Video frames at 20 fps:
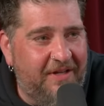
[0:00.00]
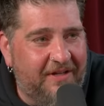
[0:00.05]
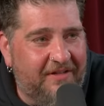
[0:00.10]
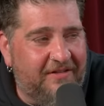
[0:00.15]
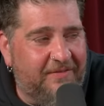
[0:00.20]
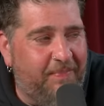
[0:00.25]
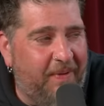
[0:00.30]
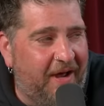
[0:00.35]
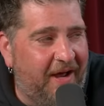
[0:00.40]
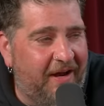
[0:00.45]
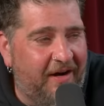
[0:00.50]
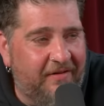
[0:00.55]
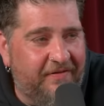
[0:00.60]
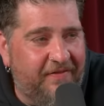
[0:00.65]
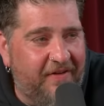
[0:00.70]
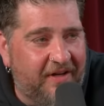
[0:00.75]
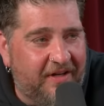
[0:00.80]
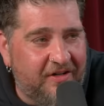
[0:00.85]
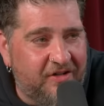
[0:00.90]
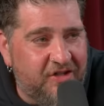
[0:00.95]
the expired
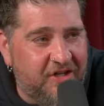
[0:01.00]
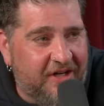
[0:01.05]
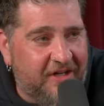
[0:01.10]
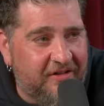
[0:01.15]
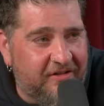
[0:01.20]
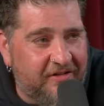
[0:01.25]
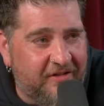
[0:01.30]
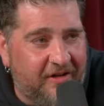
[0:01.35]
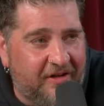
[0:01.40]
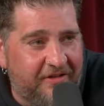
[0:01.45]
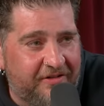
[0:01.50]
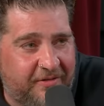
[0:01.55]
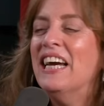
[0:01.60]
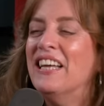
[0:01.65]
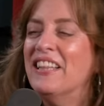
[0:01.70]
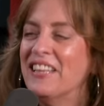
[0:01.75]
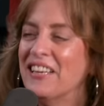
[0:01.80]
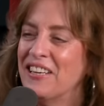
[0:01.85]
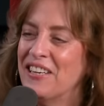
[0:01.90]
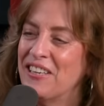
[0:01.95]
fucking chicken sauce yeah, or
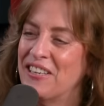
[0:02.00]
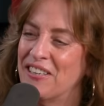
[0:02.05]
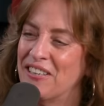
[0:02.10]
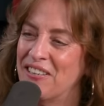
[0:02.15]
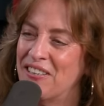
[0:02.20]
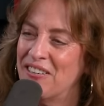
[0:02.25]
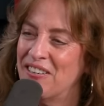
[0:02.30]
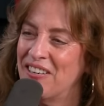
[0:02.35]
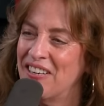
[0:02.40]
whatever there you go.